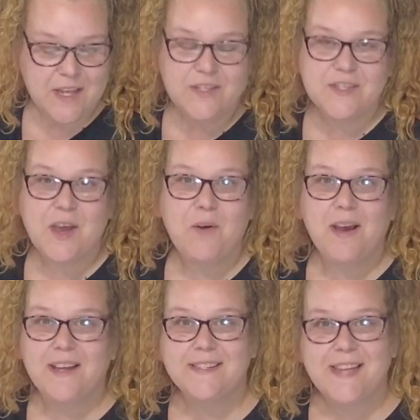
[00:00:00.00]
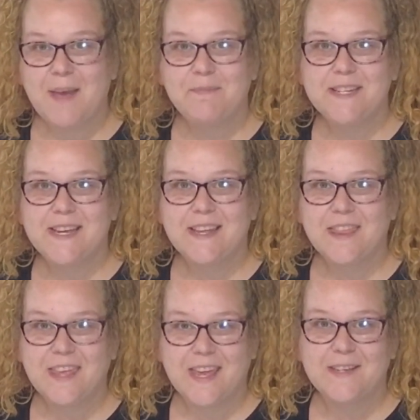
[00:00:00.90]
So attempting
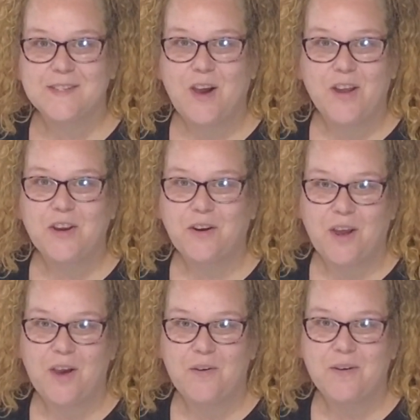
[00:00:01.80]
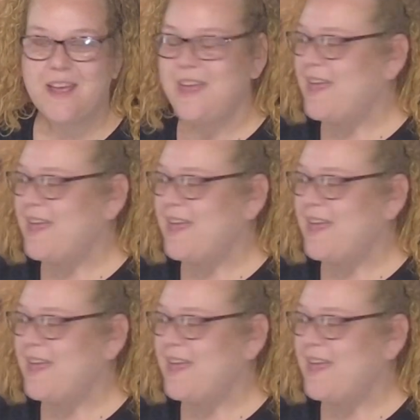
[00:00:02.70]
things on your own,